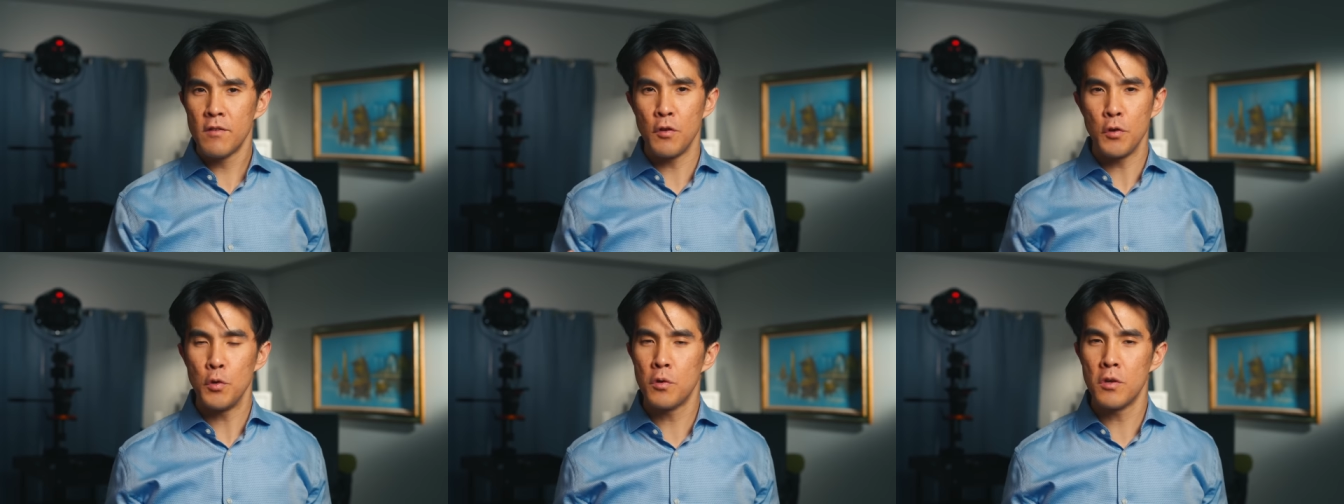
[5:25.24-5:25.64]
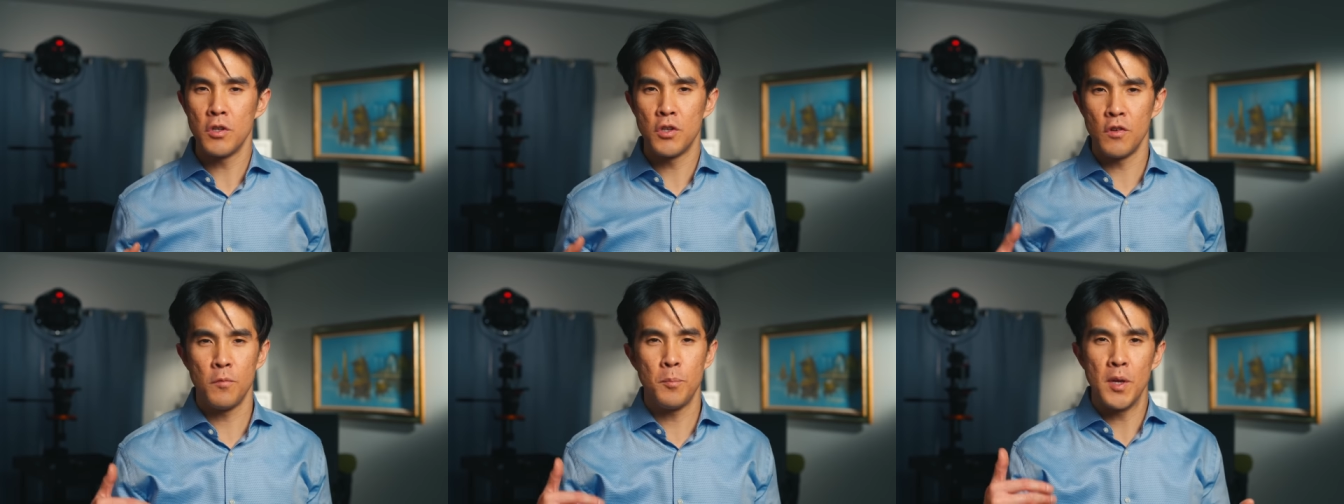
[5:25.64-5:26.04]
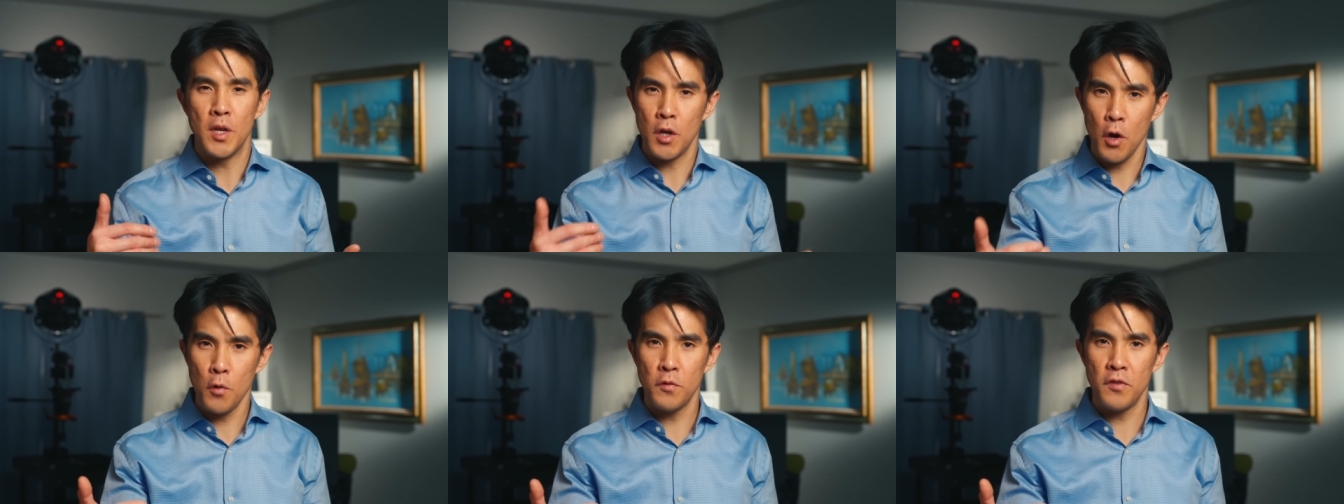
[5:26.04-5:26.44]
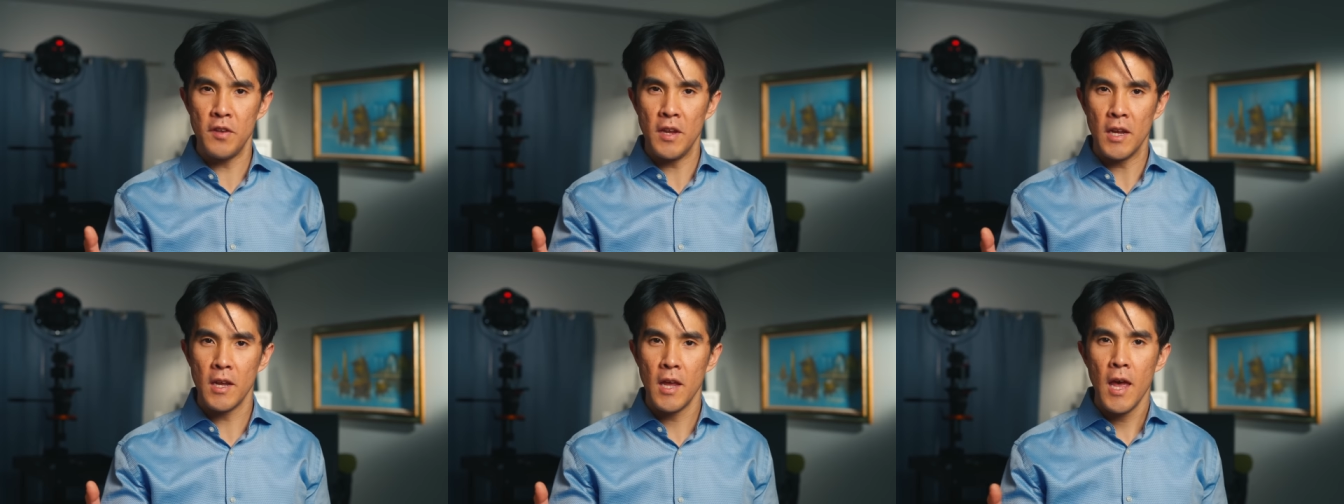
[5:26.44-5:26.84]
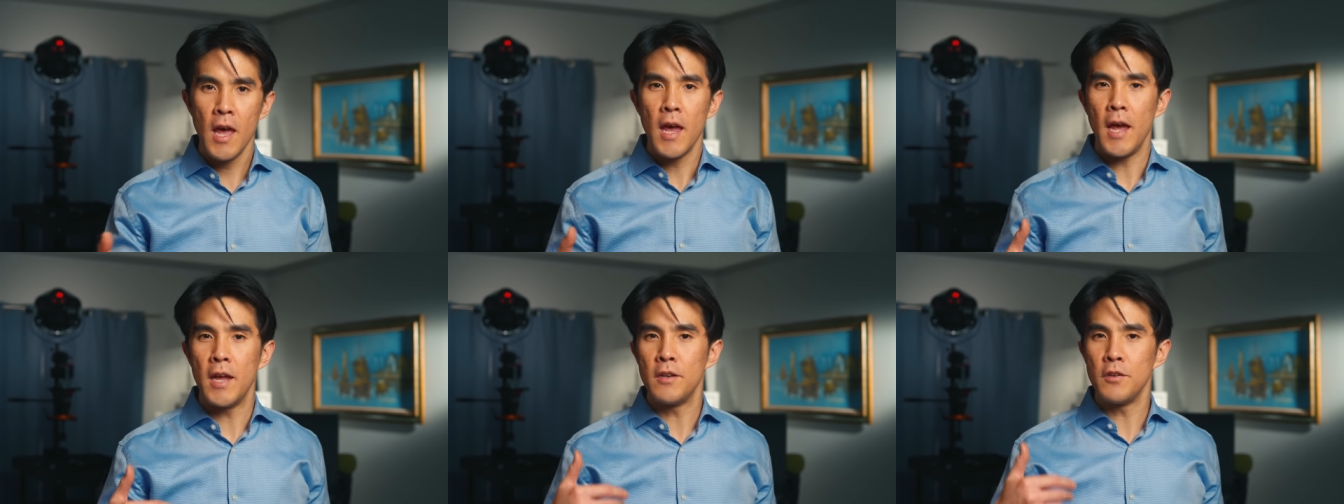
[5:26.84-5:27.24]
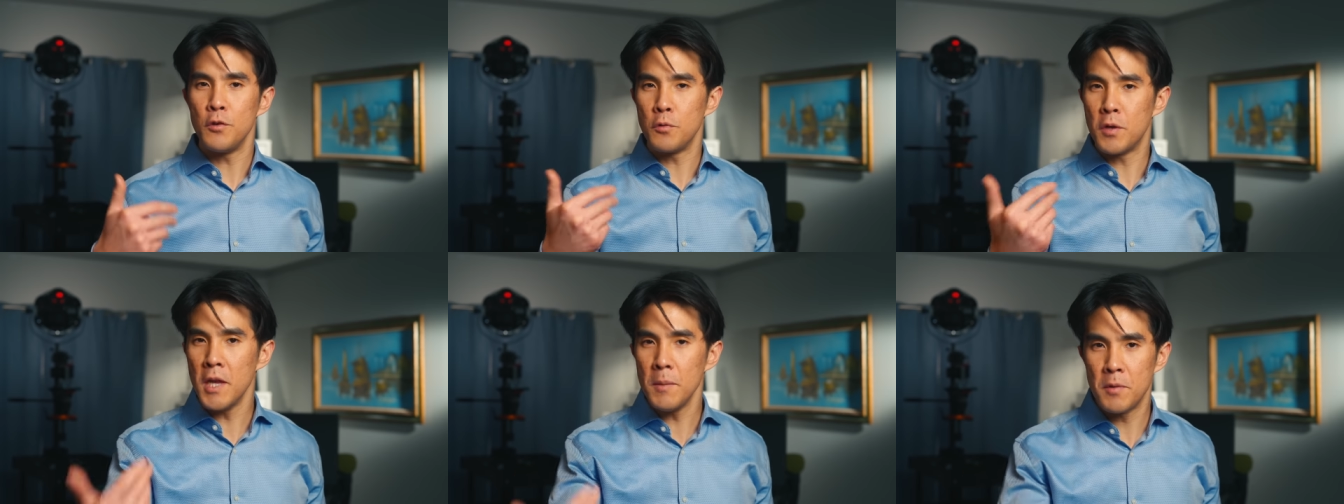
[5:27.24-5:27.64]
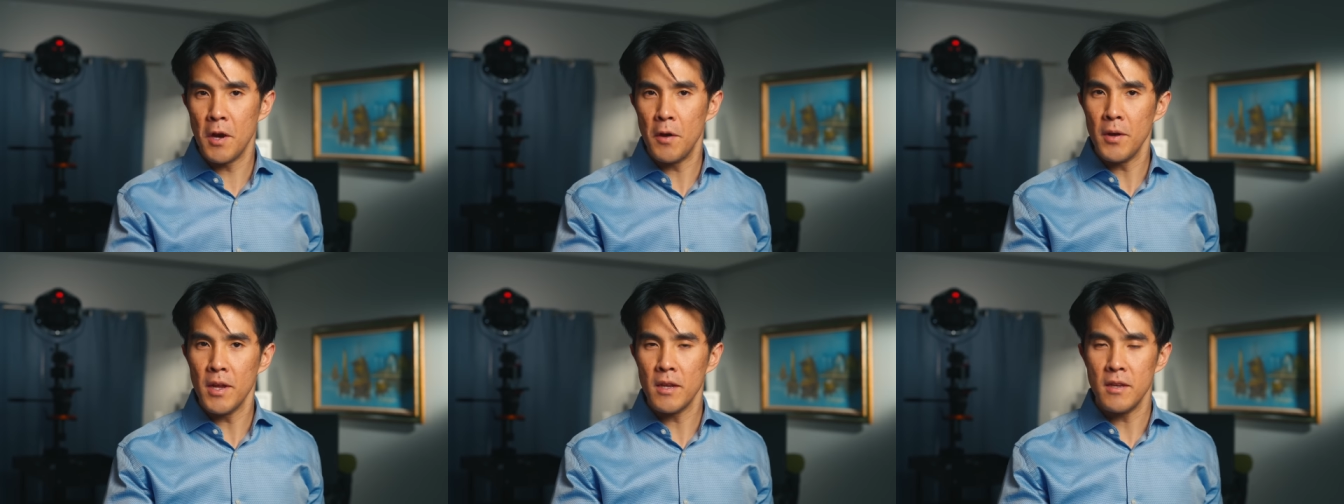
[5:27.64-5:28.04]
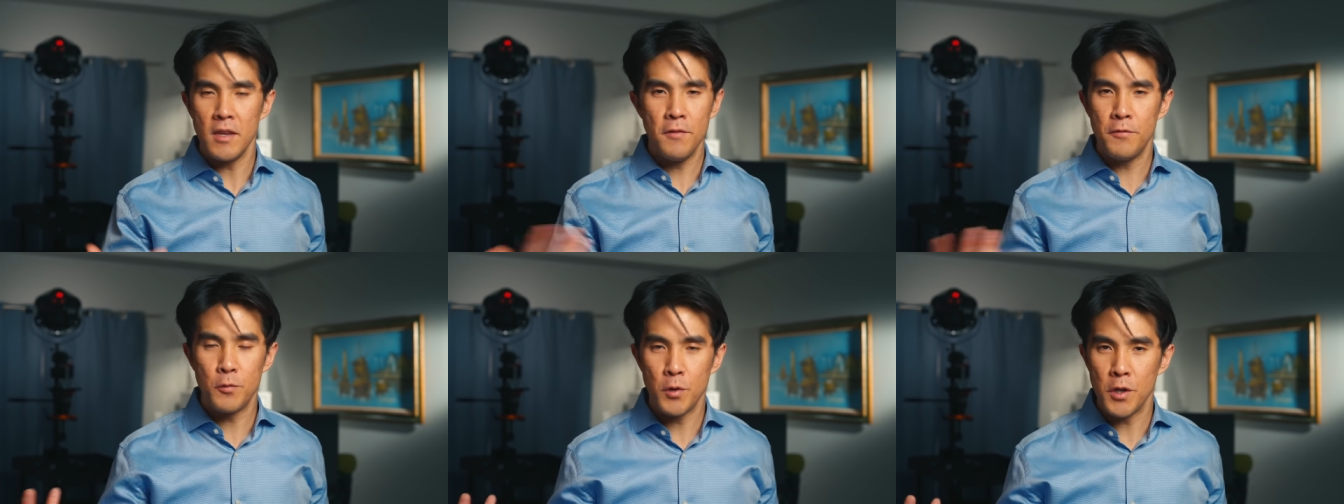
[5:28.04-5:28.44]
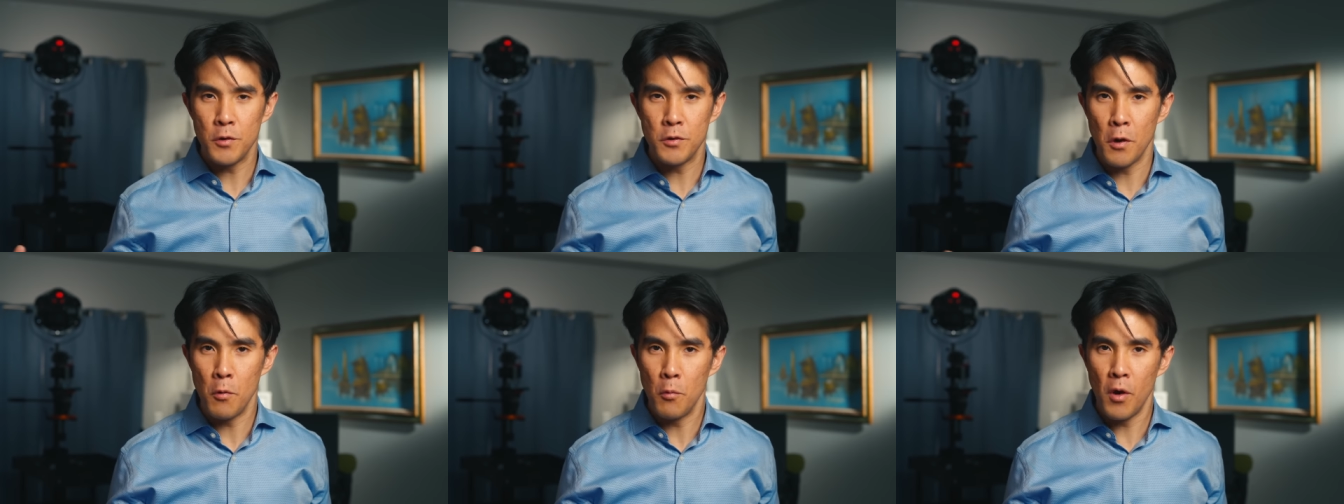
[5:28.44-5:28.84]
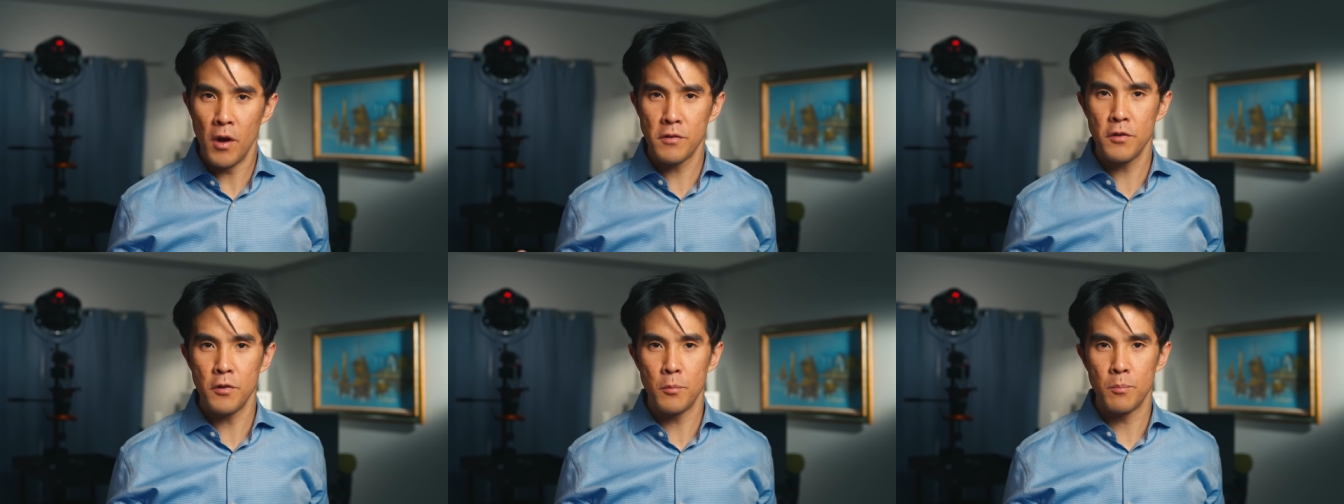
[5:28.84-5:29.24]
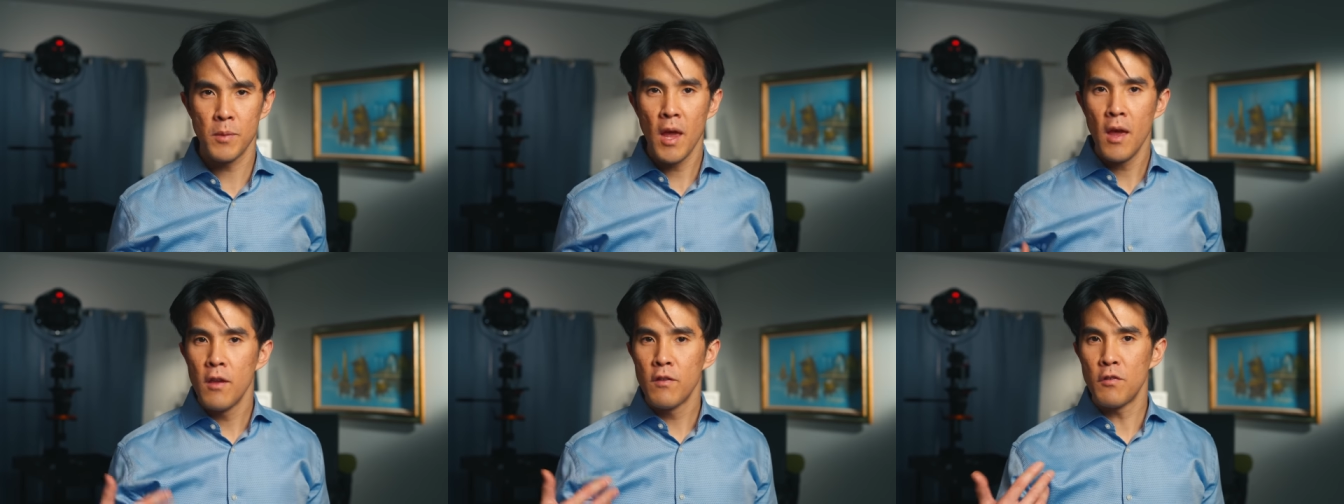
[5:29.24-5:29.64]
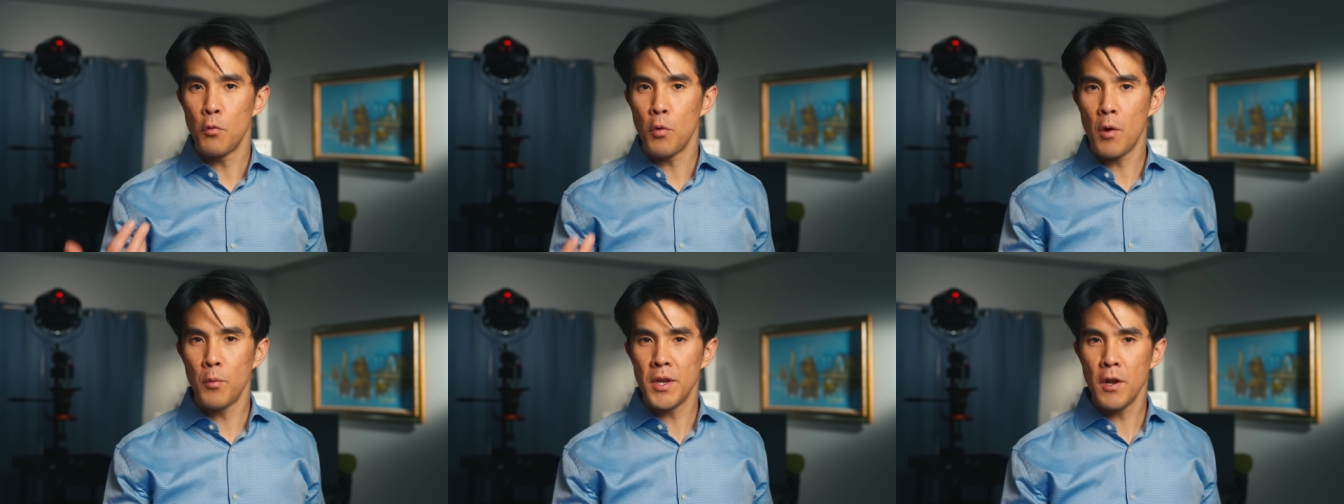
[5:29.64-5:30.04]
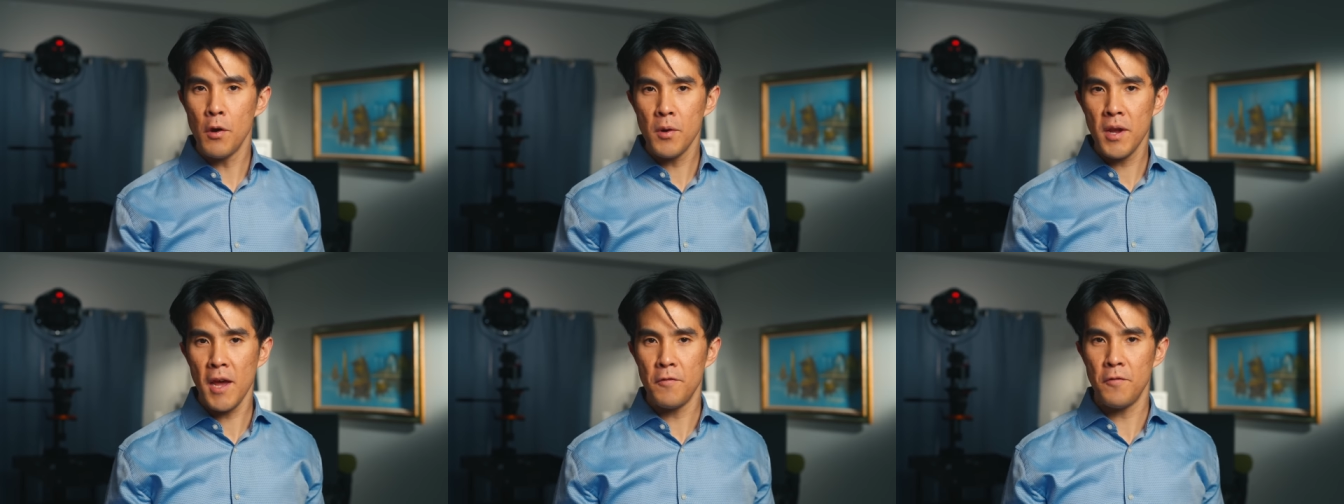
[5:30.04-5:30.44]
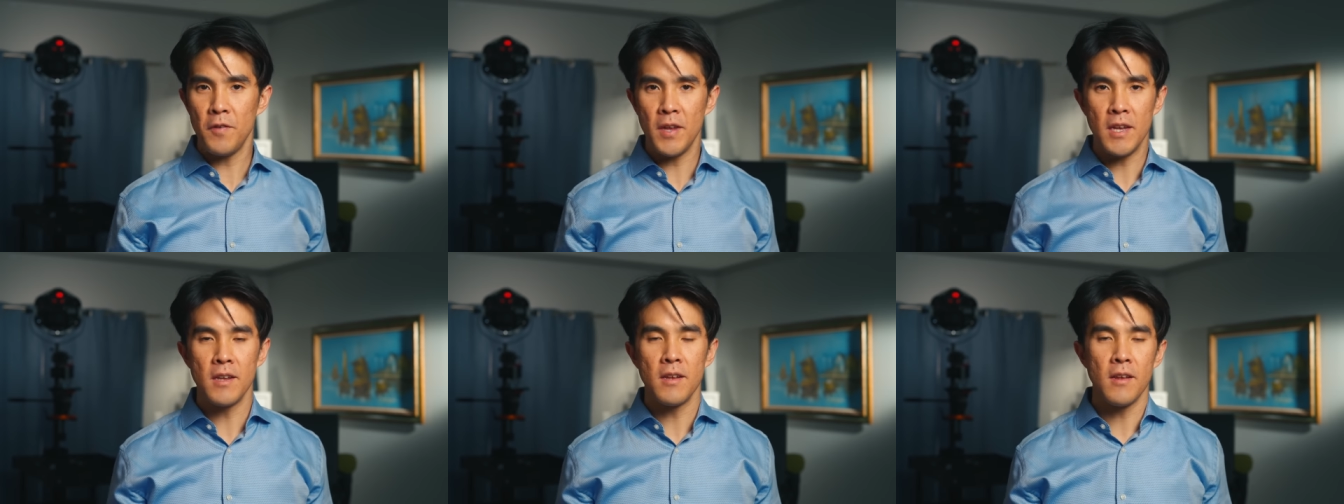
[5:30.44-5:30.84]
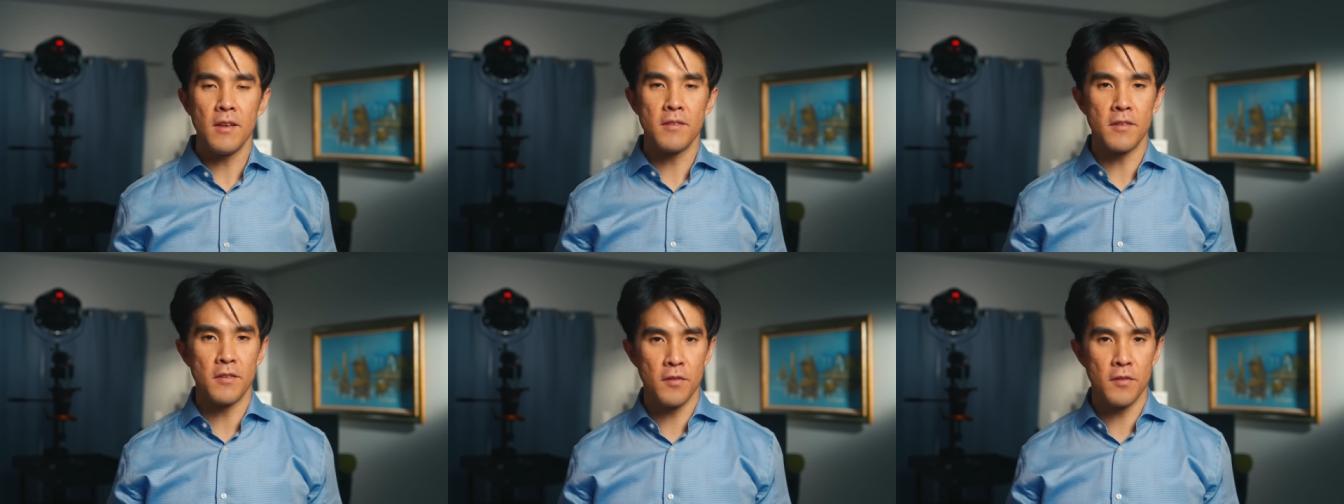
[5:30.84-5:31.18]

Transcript: so you could just be coasting and you keep going, even when you don't want to. So while we know caffeine is a